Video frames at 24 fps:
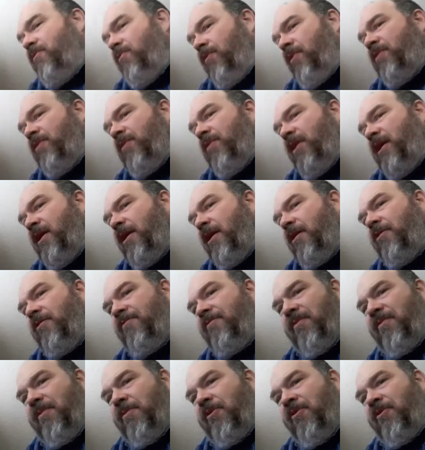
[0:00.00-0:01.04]
been rereading
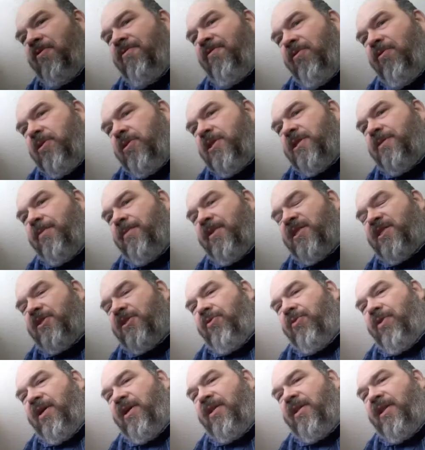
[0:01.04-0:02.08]
her from her first
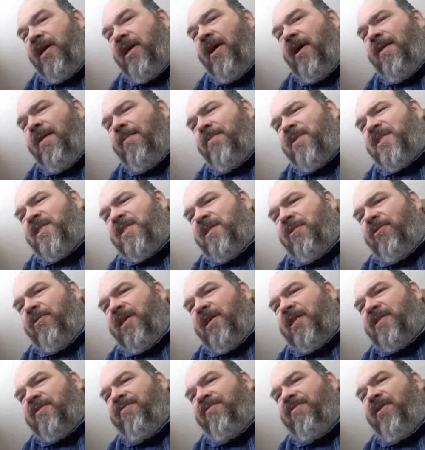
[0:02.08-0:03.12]
mystery, The
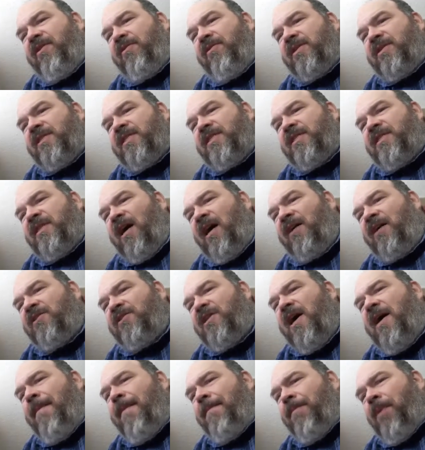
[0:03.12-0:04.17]
Mysterious Affair at
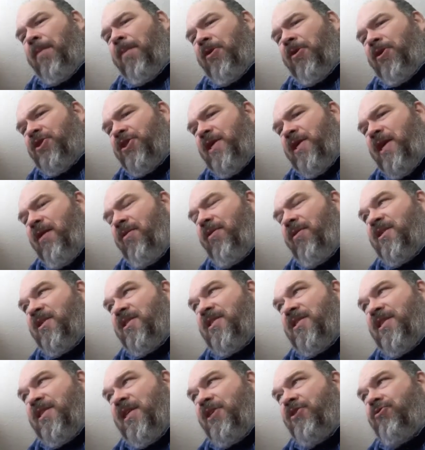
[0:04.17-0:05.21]
Styles, published now a
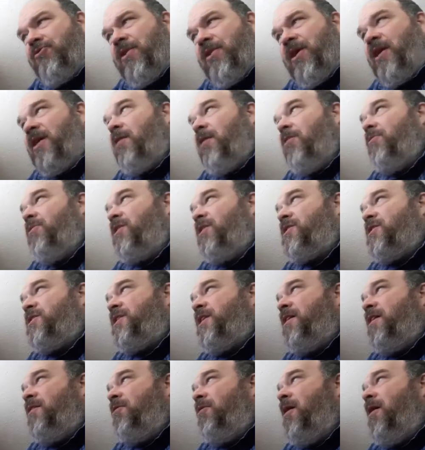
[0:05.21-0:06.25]
century ago this
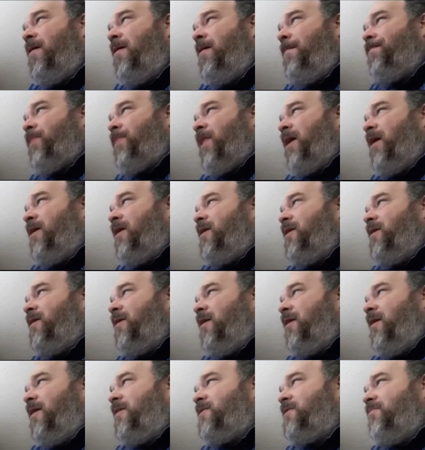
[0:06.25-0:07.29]
year, and
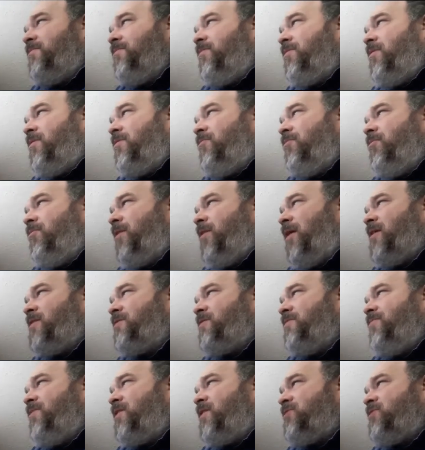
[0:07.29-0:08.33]
as
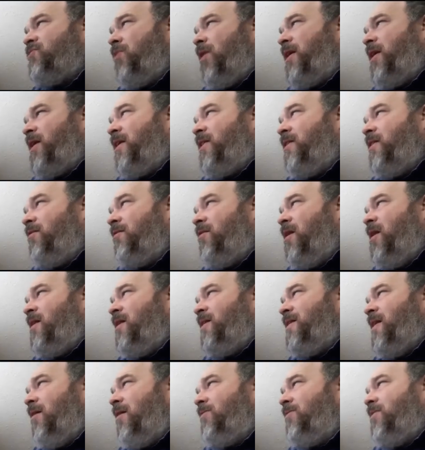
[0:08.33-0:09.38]
of this writing, they're
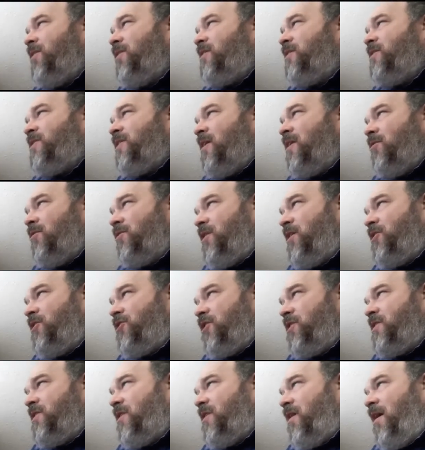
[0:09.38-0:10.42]
down to the single
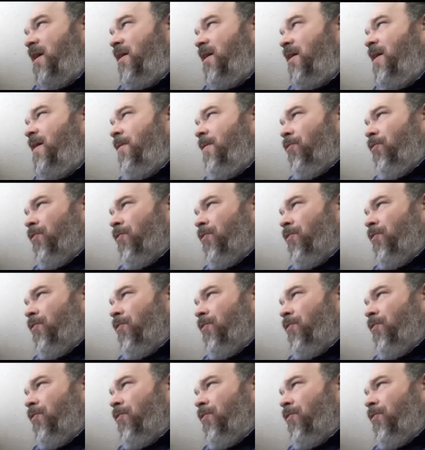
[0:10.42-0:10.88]
digits. I